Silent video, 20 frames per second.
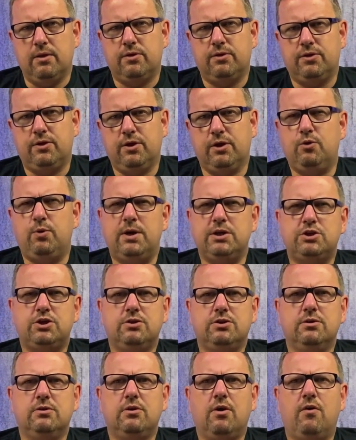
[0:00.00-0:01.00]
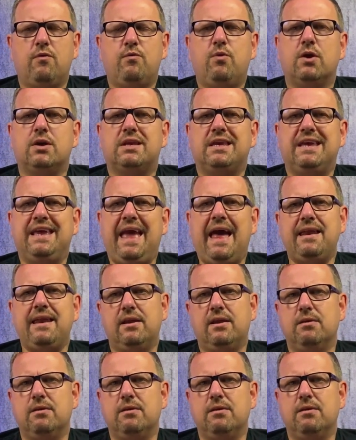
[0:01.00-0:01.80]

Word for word: The question of what Canada